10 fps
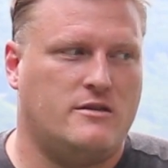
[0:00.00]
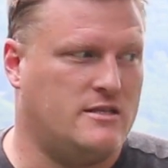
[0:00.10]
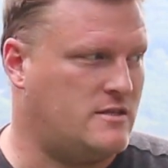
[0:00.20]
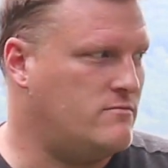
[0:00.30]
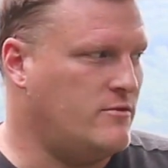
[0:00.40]

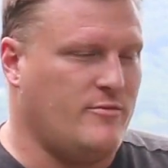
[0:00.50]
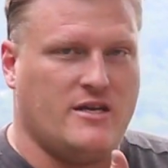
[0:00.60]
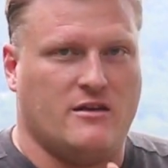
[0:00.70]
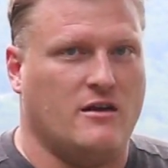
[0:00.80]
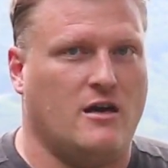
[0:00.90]
this would
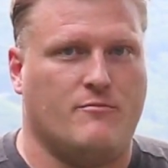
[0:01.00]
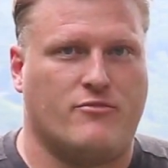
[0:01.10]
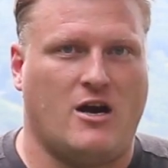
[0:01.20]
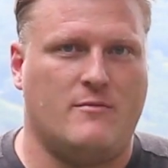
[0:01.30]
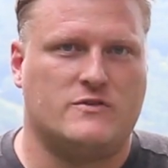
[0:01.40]
be a
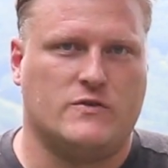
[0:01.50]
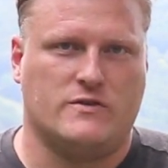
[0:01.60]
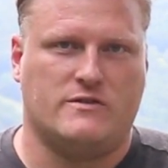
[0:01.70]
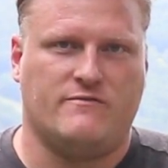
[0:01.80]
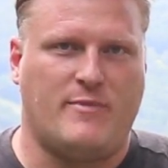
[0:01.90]
prime
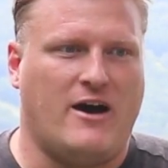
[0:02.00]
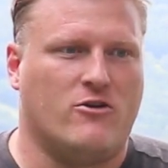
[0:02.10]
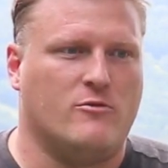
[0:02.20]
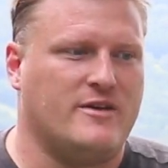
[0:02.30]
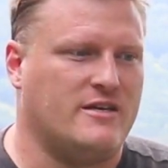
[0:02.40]
source of
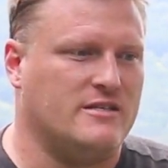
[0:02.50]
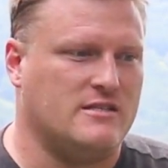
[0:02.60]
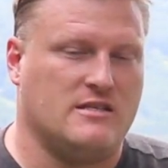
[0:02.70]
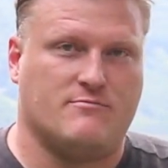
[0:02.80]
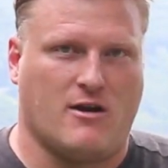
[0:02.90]
power
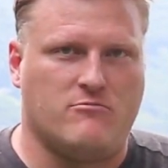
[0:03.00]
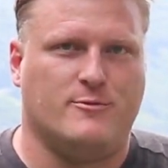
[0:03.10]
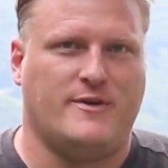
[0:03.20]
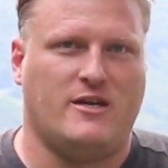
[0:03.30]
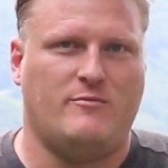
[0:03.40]
because it's
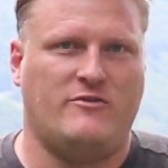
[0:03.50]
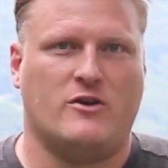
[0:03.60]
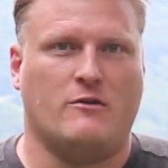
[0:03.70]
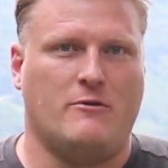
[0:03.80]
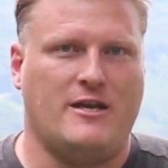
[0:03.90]
probably going to be
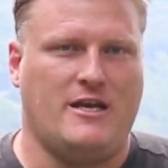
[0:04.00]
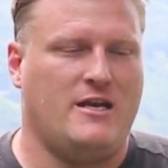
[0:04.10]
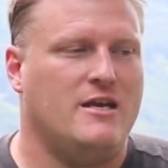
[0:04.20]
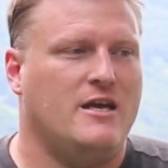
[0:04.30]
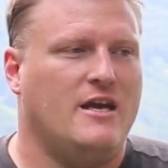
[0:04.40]
very
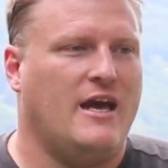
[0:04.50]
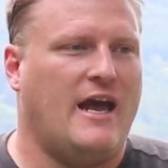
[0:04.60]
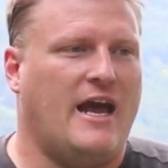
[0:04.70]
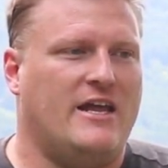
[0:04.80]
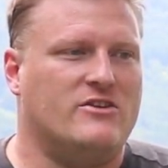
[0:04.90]
windy
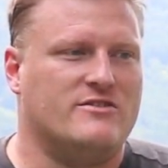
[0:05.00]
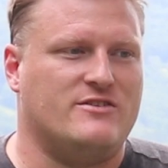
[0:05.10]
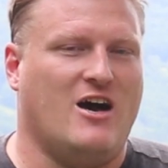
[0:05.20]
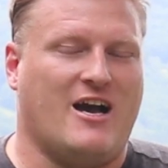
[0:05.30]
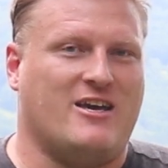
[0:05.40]
and there's
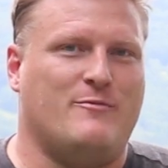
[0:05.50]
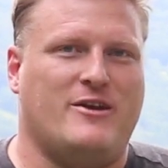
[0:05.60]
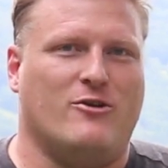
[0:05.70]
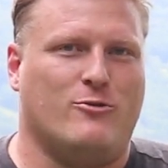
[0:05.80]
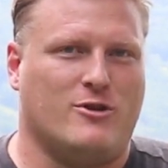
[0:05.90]
not going to
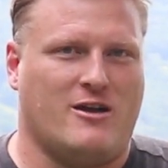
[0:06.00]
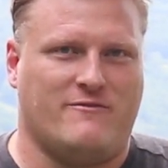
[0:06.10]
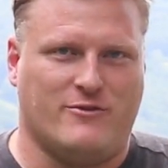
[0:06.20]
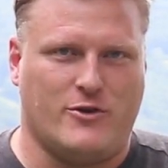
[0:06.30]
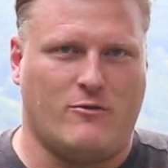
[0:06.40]
be a whole lot
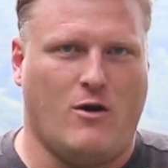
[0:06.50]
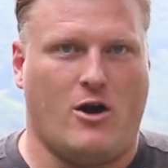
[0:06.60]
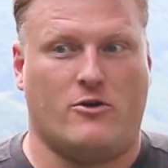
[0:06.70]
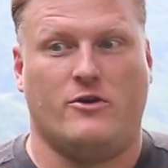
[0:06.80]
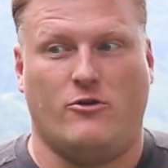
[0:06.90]
of flowing
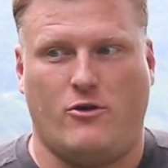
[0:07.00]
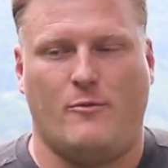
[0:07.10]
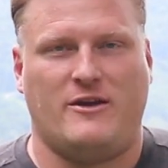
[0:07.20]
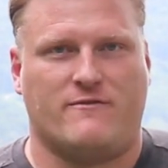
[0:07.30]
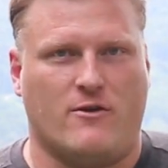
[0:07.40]
water. It'll
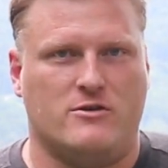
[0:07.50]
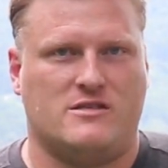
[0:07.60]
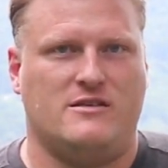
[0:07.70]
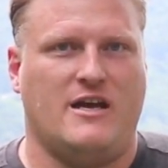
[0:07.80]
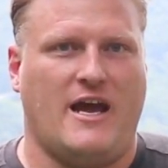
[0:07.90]
all be
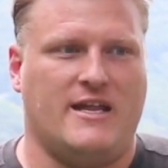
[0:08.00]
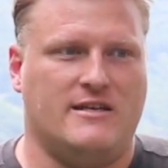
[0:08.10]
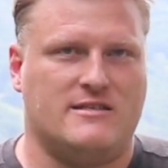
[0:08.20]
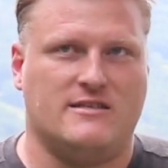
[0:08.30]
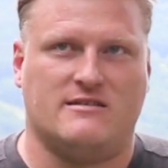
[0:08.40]
frozen
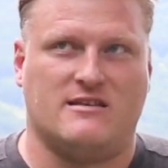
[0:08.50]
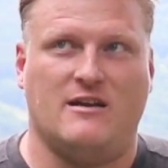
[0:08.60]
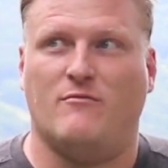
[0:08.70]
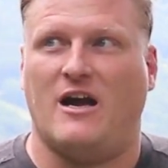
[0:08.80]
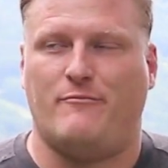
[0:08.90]
and the
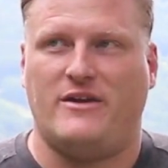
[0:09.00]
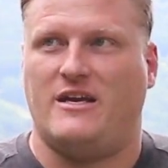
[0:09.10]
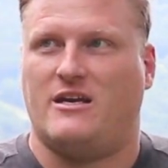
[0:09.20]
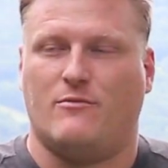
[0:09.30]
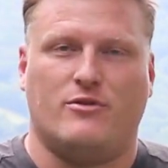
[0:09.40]
sun might
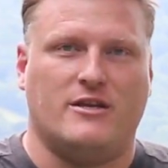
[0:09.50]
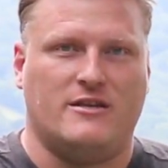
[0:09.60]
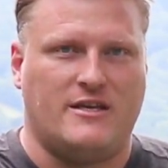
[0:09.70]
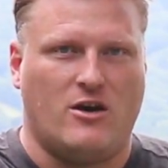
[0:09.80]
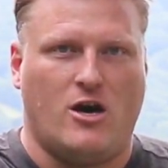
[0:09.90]
be
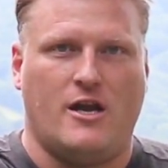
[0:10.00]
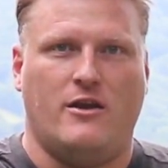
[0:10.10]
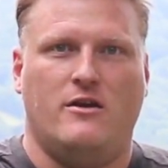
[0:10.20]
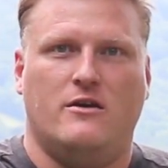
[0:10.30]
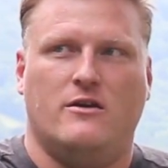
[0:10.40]
completely
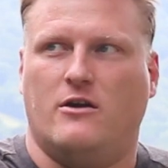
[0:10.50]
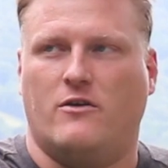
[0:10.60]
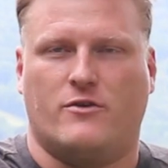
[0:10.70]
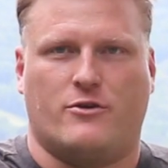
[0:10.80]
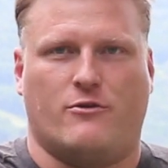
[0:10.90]
gone
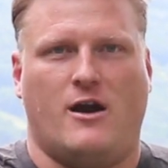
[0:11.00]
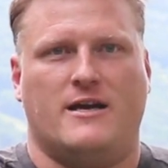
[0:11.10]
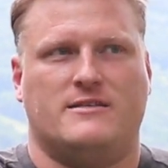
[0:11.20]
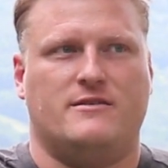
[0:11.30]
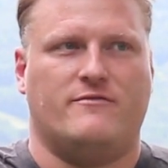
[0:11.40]
over the
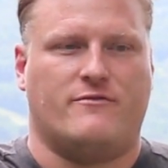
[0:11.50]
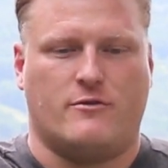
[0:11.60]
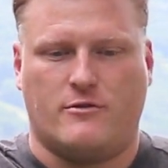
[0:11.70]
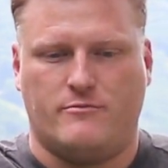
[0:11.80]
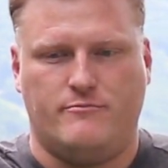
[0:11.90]
horizon
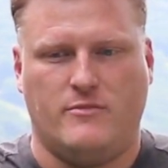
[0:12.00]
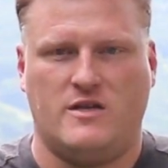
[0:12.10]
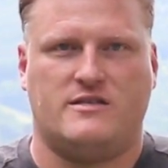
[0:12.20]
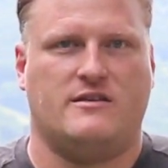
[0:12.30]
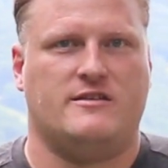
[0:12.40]
for
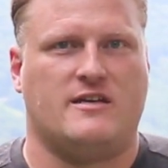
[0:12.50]
months at a